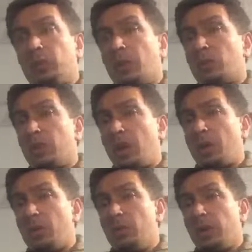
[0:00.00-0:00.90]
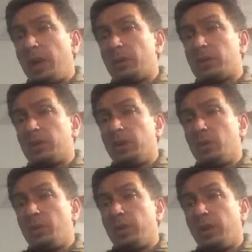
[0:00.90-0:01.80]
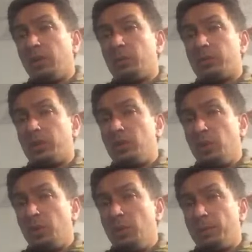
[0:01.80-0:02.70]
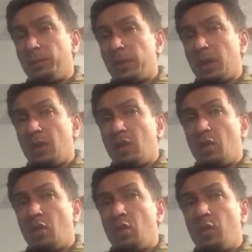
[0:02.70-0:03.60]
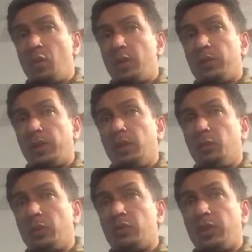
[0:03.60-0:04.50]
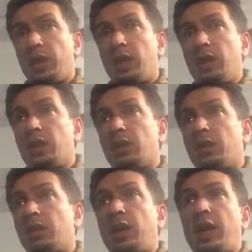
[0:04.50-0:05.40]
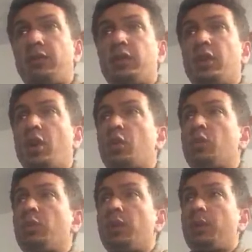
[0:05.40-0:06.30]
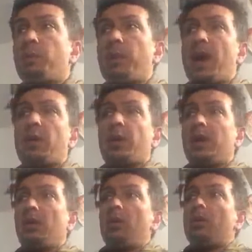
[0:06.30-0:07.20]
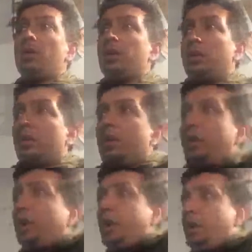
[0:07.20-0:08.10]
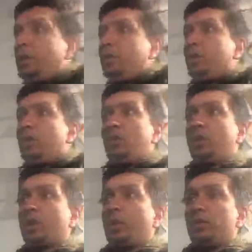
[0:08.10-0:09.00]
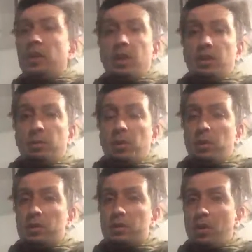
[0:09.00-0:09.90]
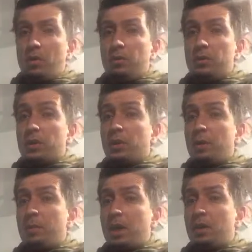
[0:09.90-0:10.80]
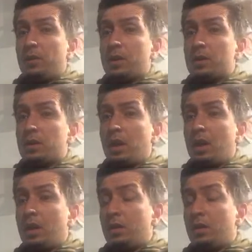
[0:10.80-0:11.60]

don't know how to deal with things which are new or things which they have no parallel or equivalent experience of. So they manifest uh,